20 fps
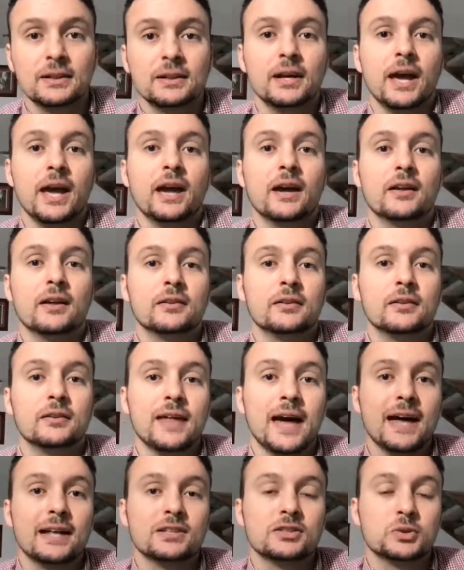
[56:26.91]
and
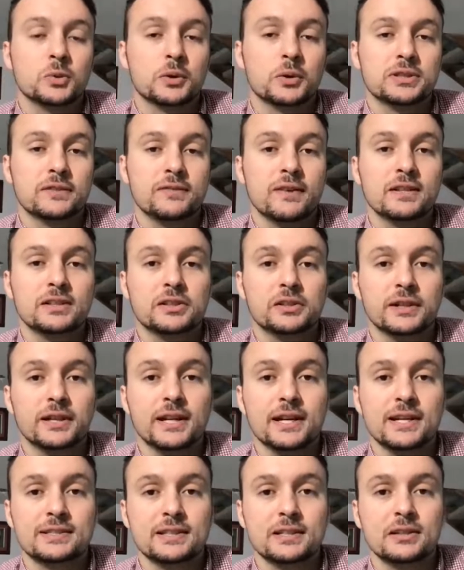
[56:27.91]
that source of
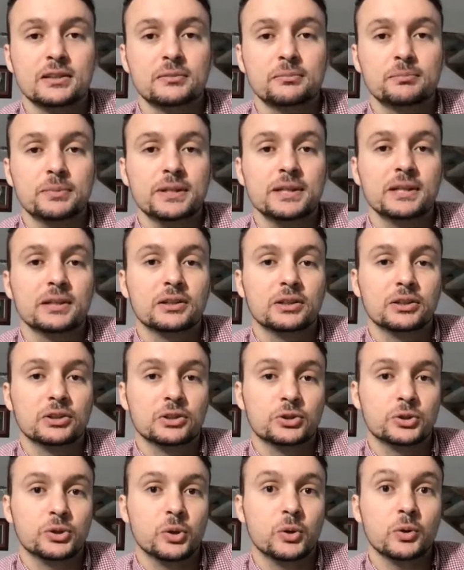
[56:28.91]
internet isn't being
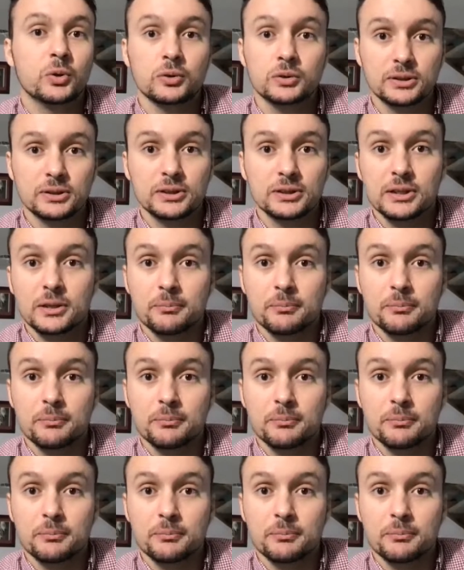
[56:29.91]
controlled